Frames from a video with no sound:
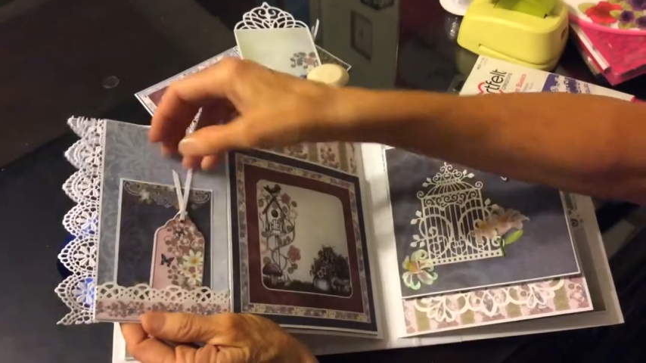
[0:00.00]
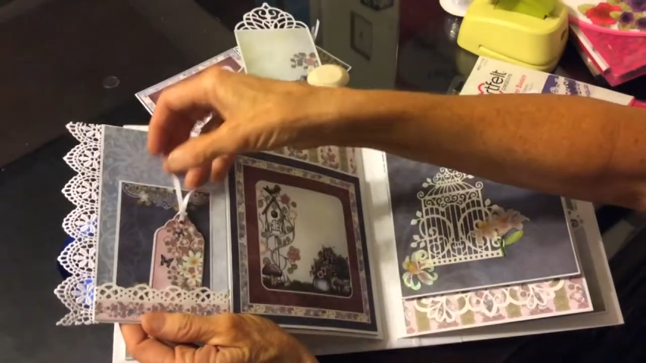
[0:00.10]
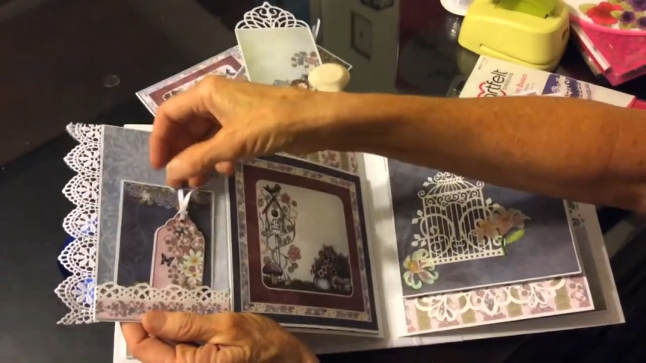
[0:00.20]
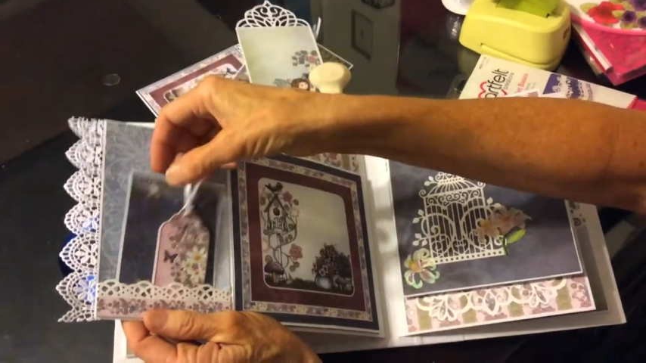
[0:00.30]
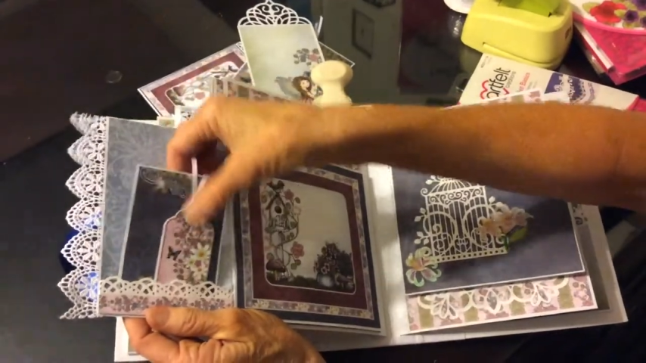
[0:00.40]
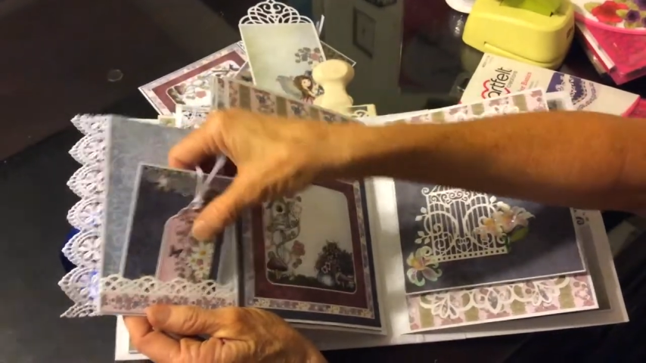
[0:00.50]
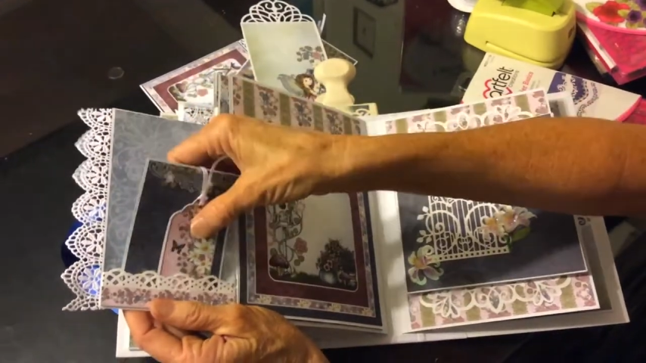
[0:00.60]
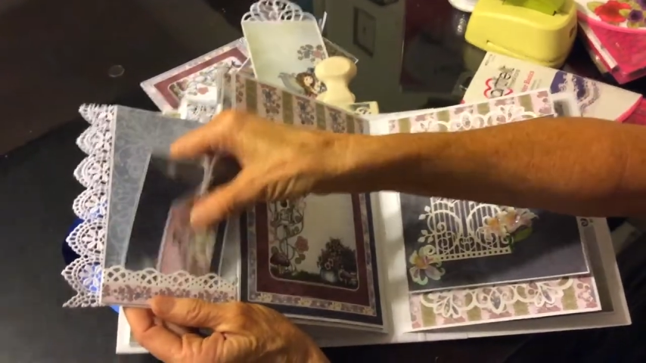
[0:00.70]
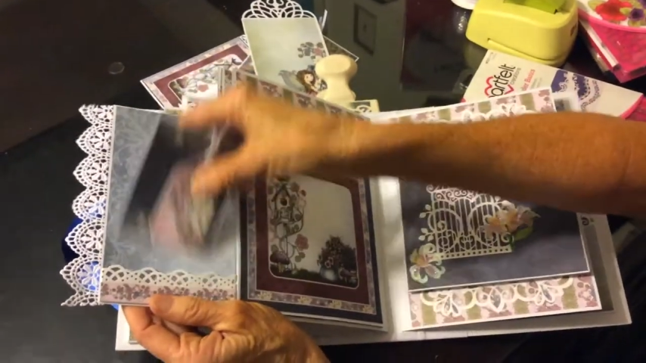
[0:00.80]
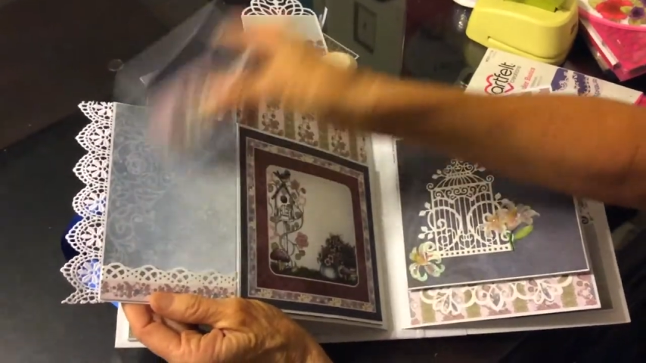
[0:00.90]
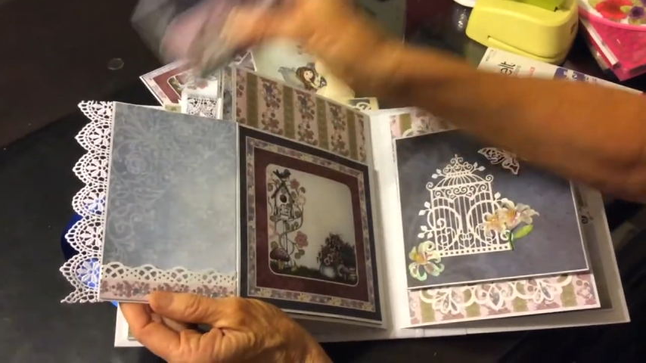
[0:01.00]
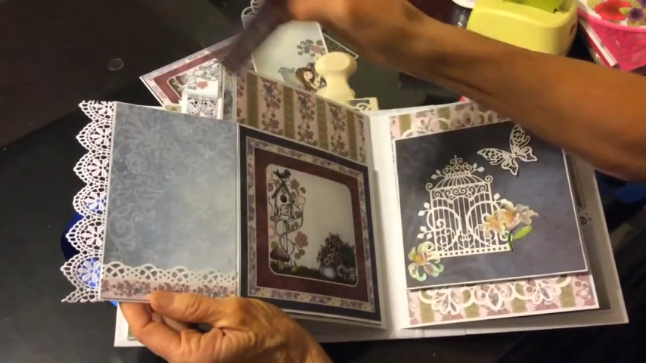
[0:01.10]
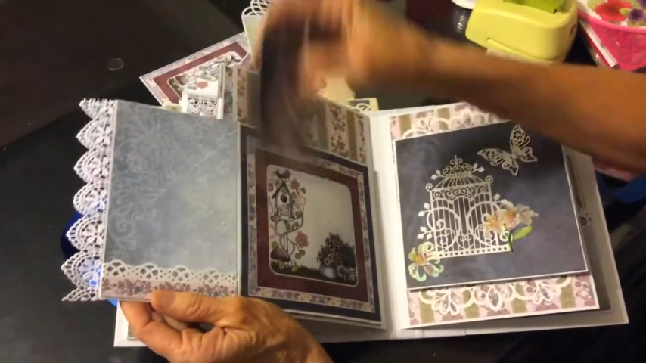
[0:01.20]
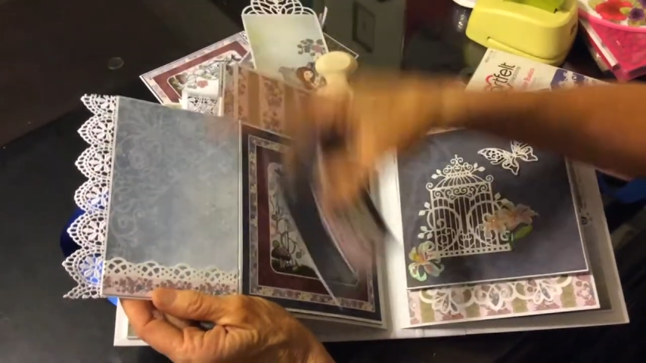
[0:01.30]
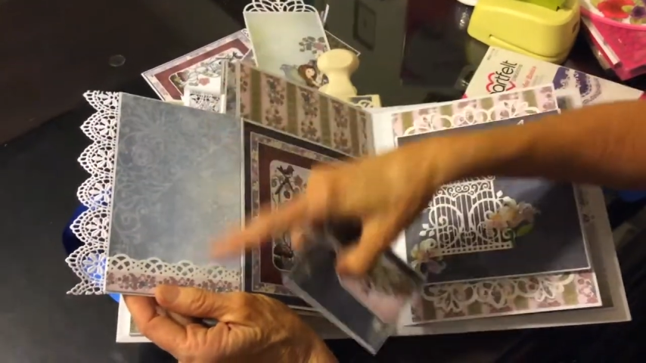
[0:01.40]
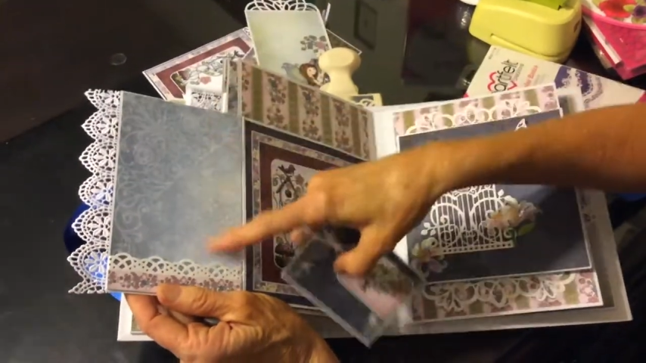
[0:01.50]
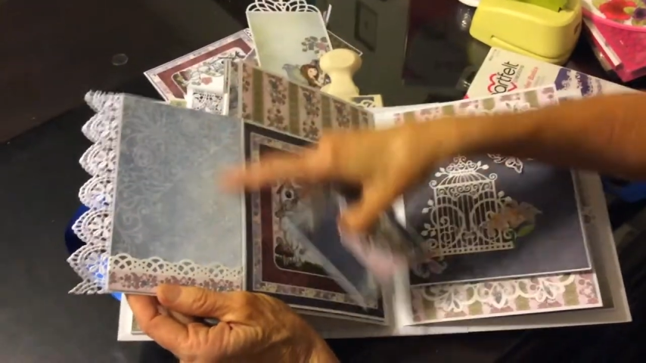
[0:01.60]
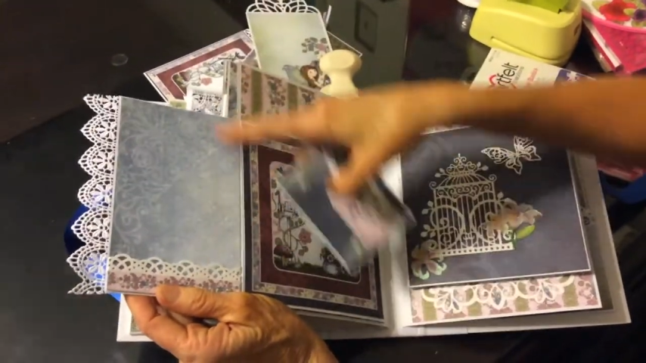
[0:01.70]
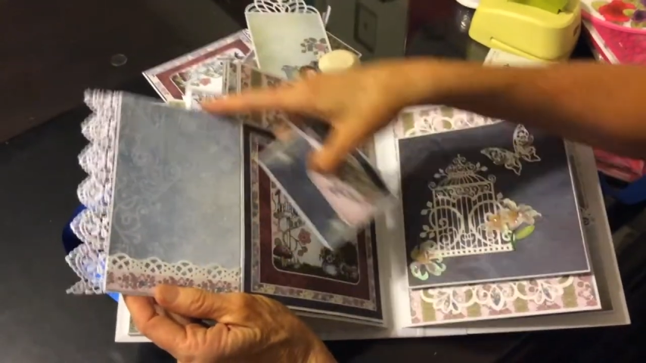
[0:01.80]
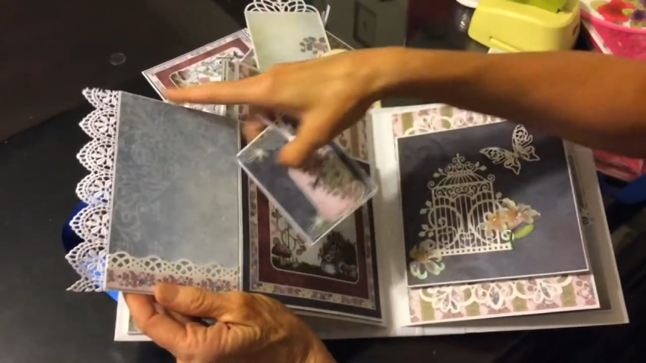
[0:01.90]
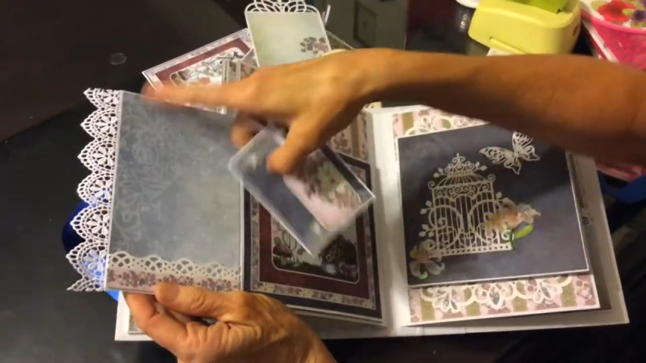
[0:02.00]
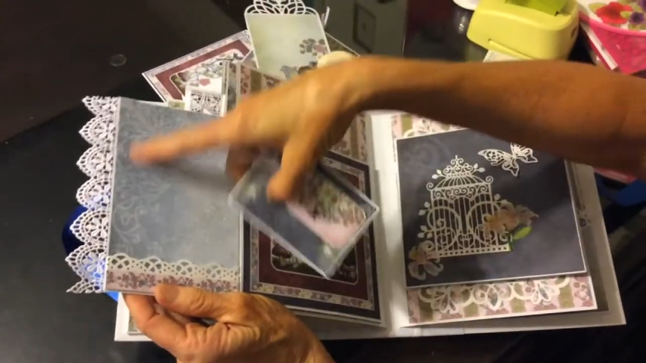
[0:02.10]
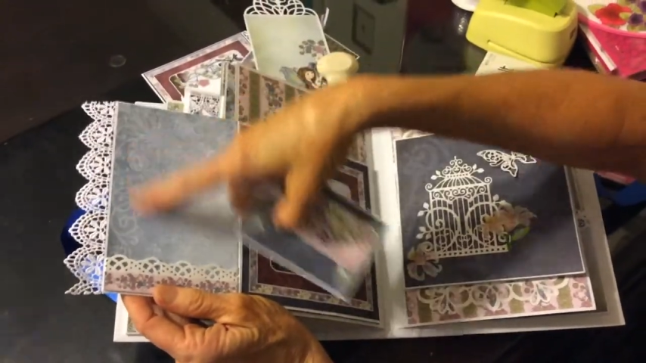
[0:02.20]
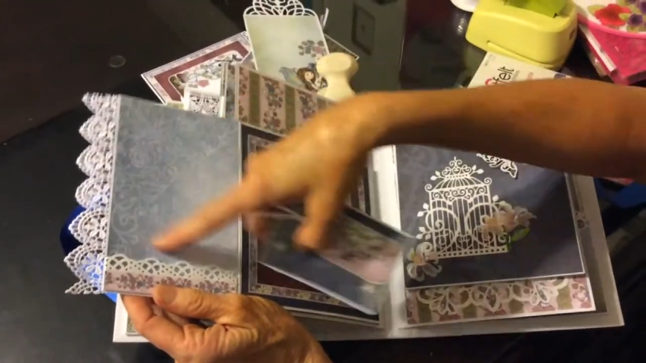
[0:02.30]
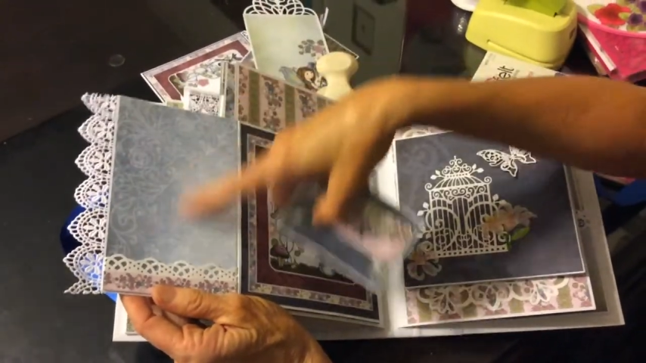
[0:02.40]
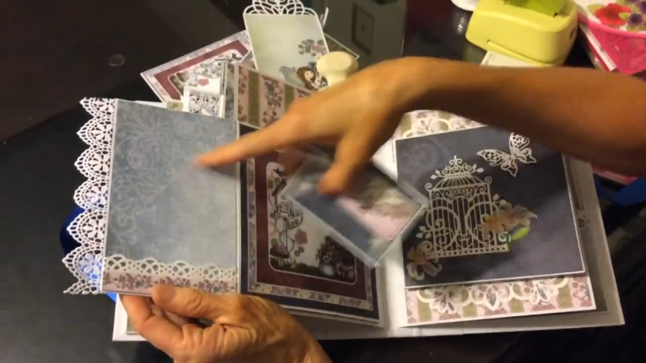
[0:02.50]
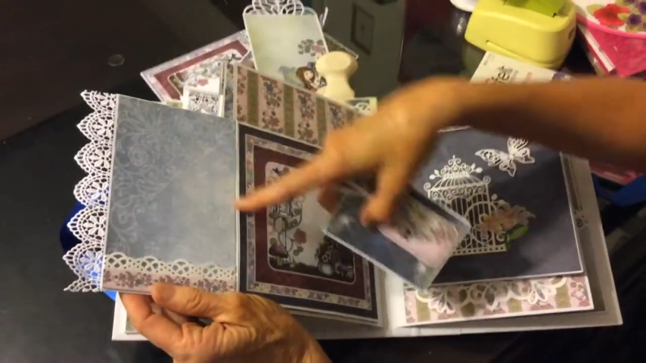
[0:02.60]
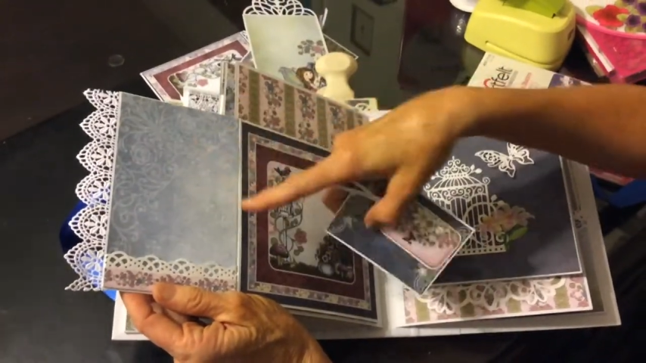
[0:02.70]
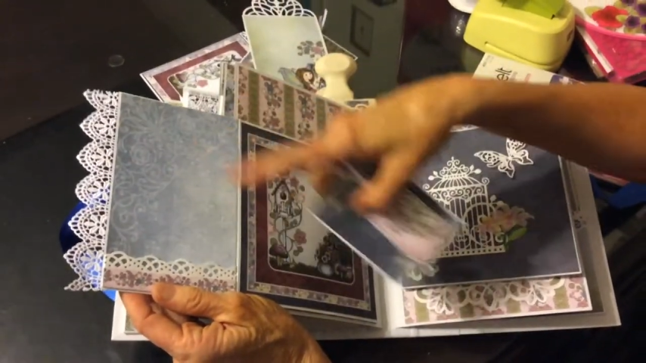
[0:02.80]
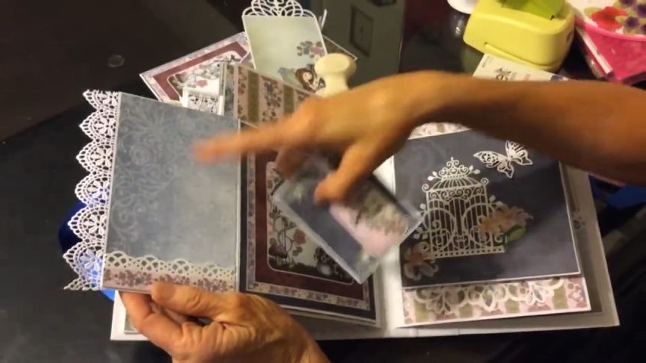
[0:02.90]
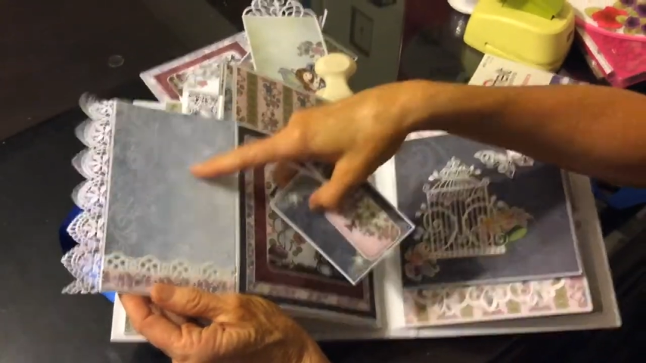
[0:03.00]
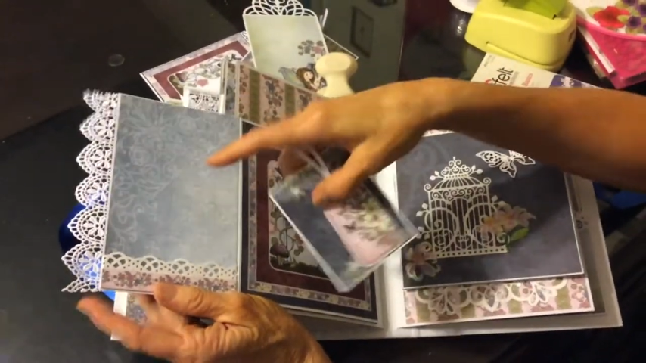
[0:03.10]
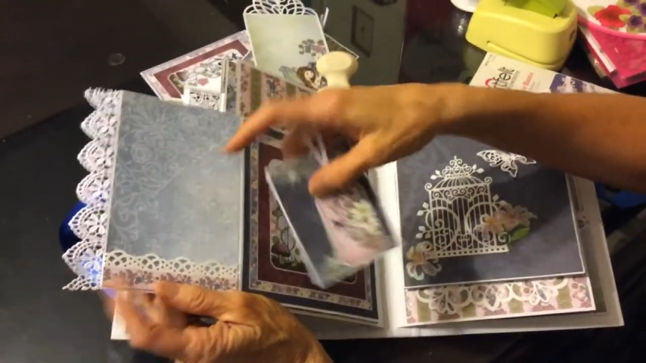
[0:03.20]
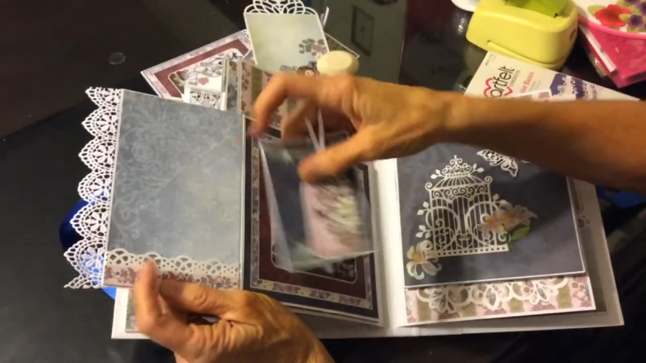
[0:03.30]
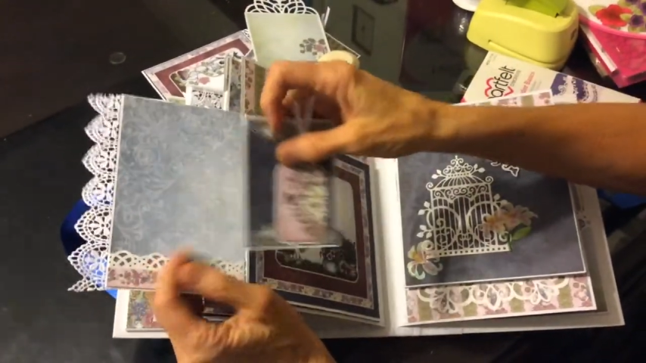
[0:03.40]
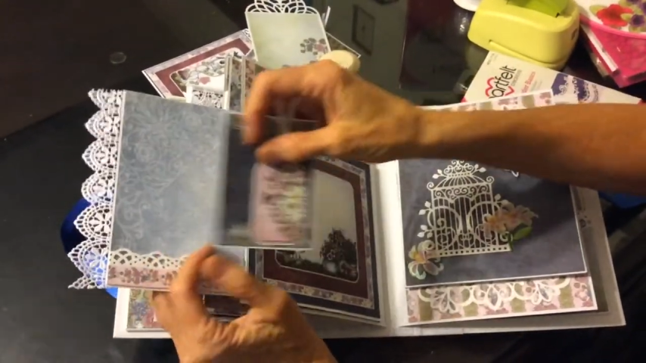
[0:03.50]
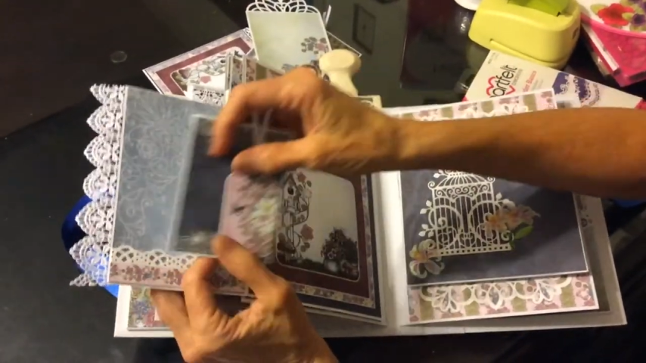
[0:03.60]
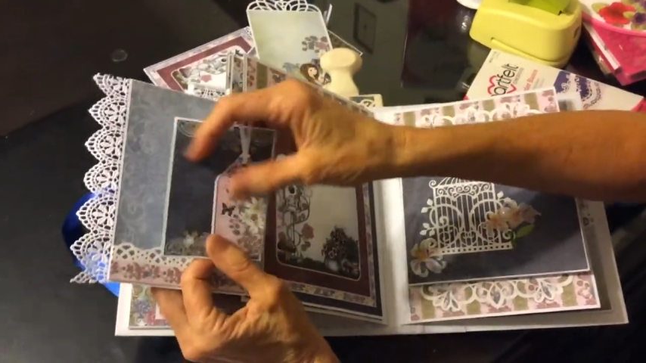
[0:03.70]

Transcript: [unreadable: no face in view]